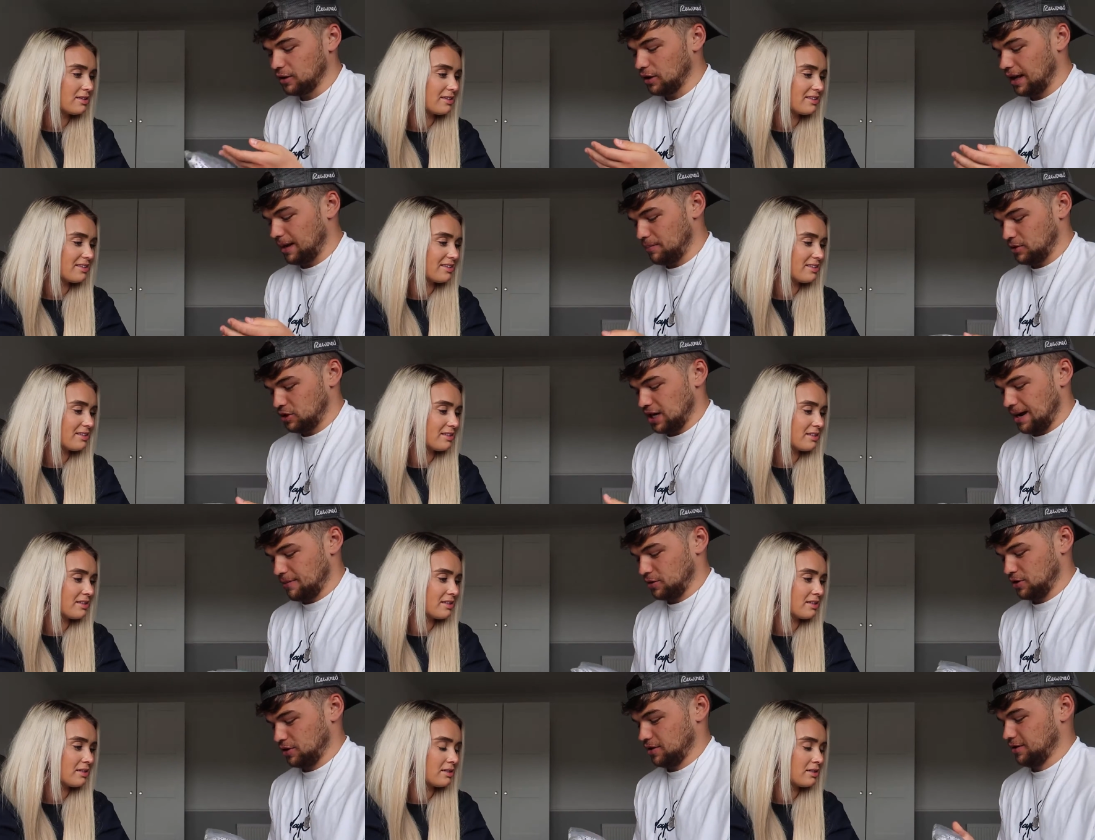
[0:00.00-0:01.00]
Speaker 1: they look like
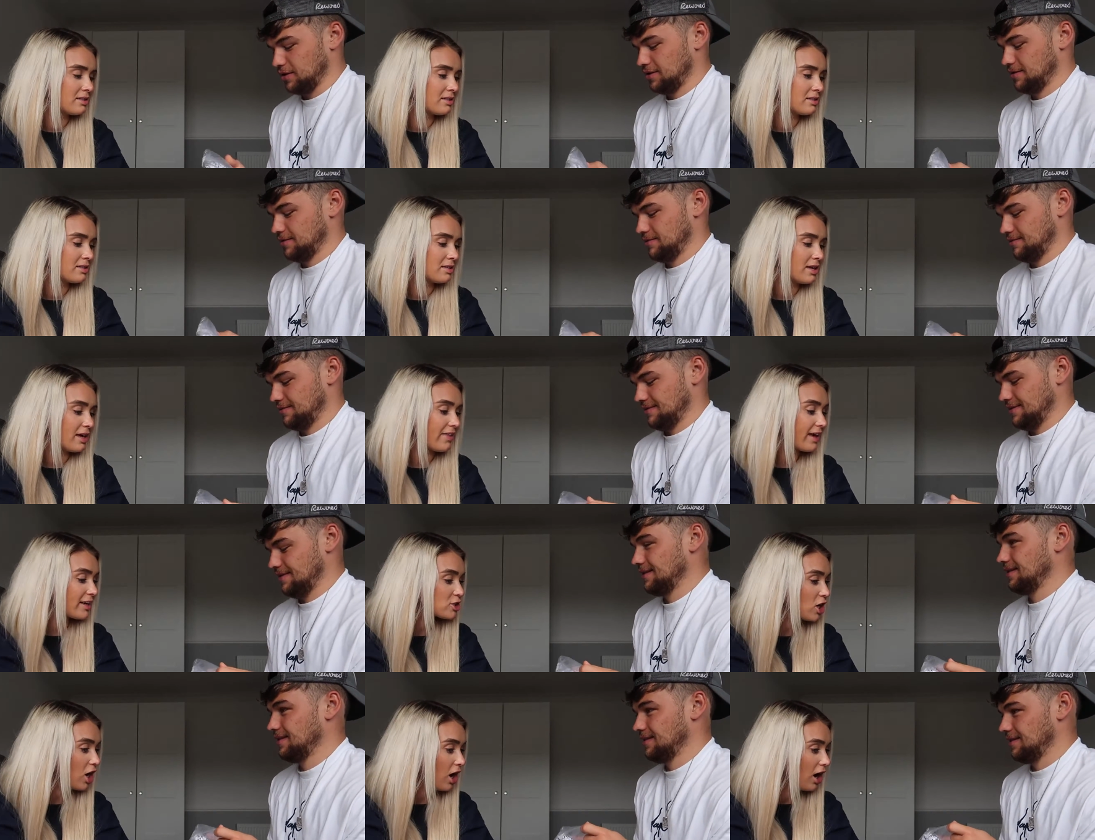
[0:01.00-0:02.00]
pyjama shorts.
Speaker 2: Are they
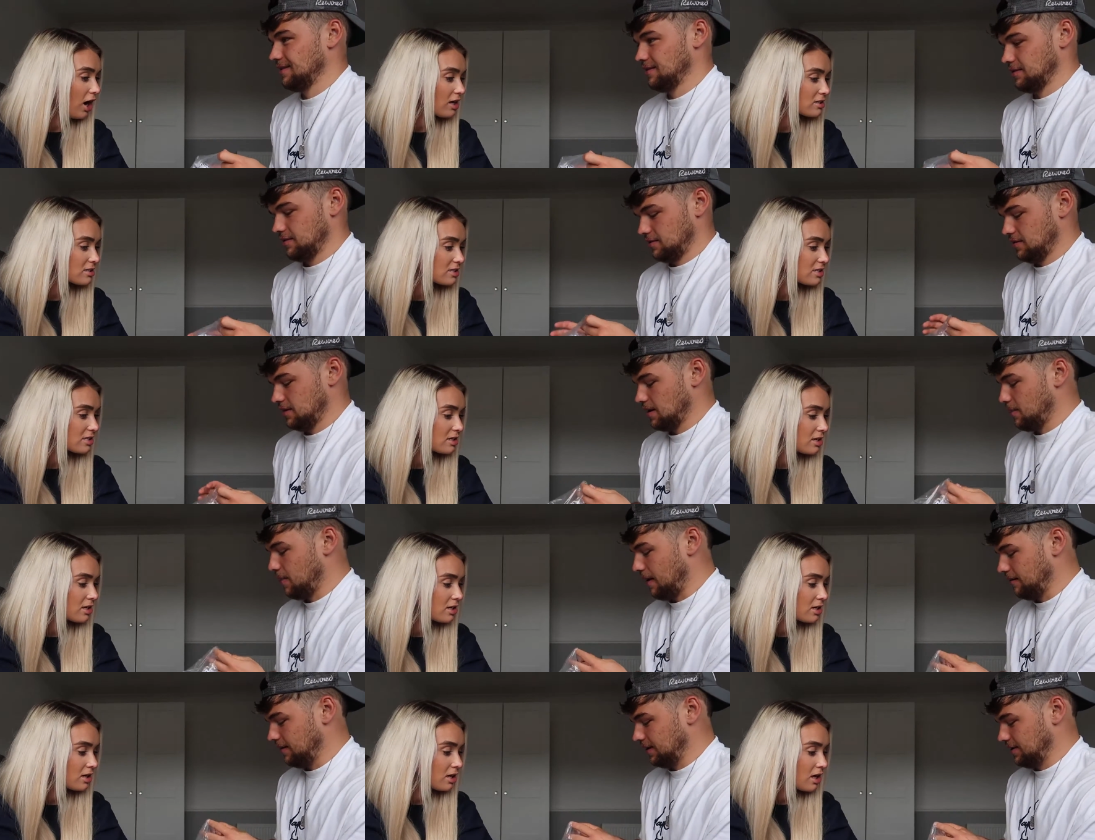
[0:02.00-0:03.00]
shorts?
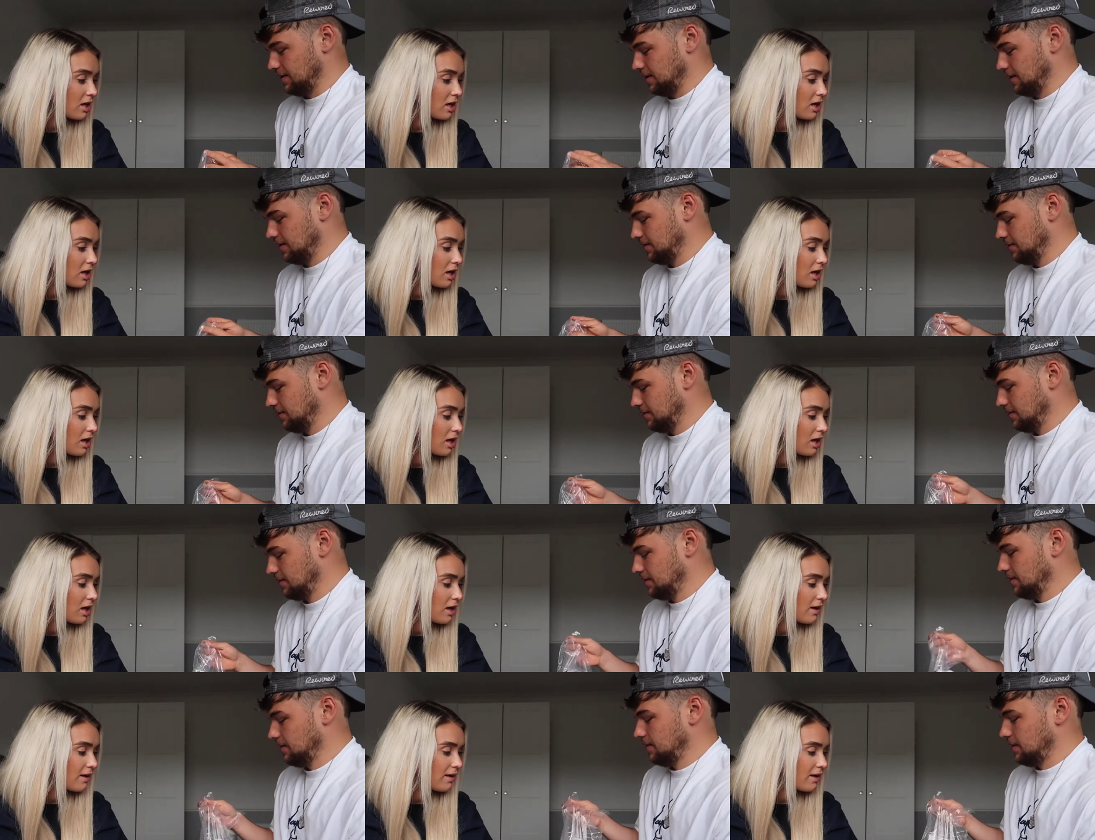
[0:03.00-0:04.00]
Speaker 1: Apparently so.
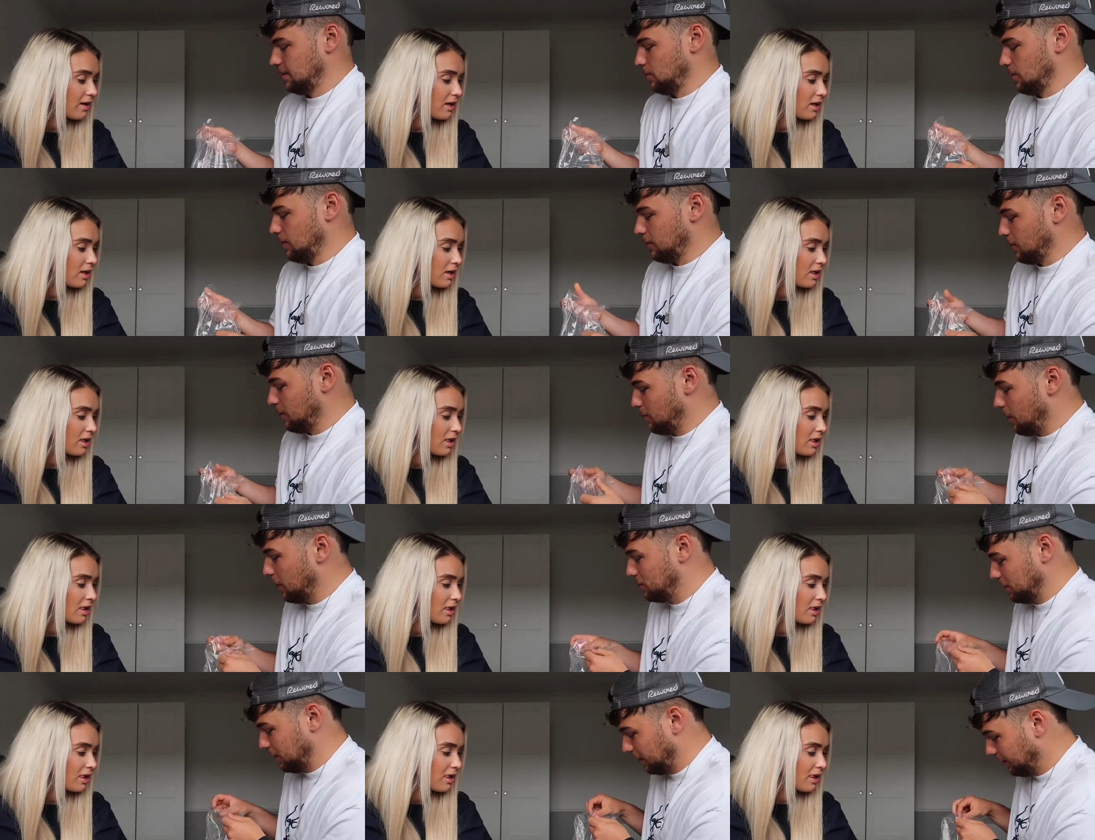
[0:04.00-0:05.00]
They were on the
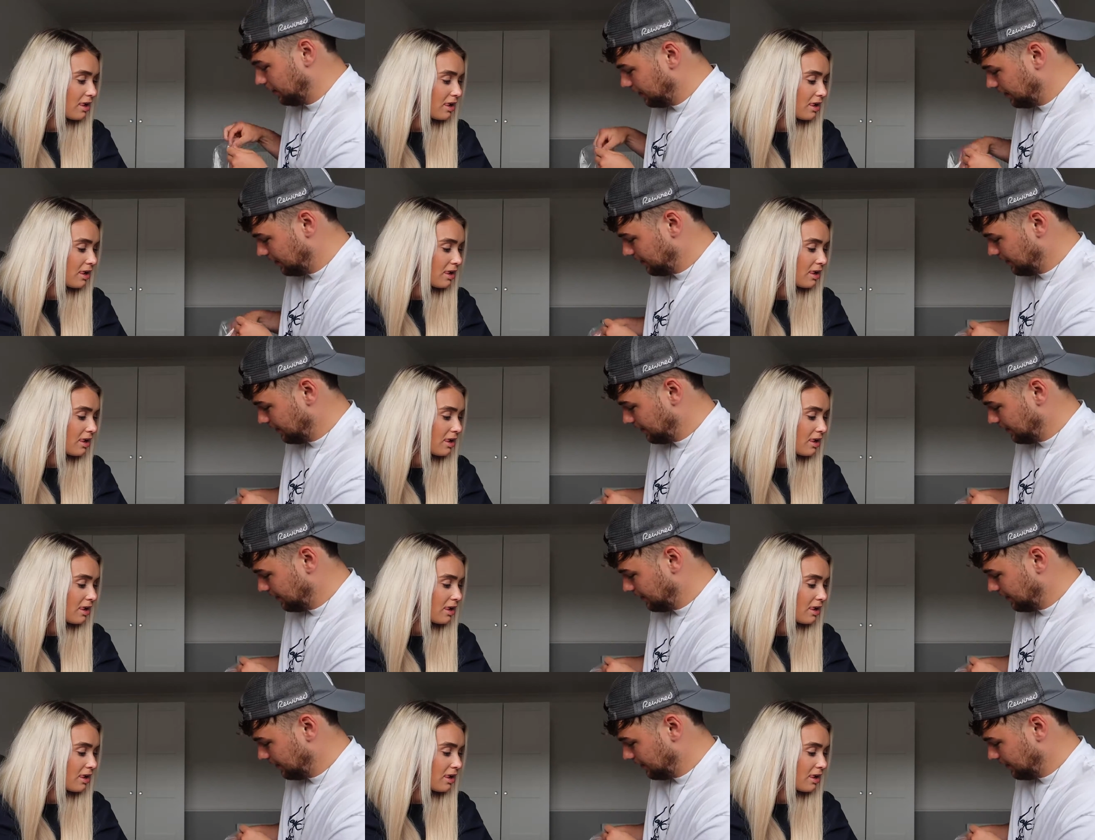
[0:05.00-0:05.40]
model.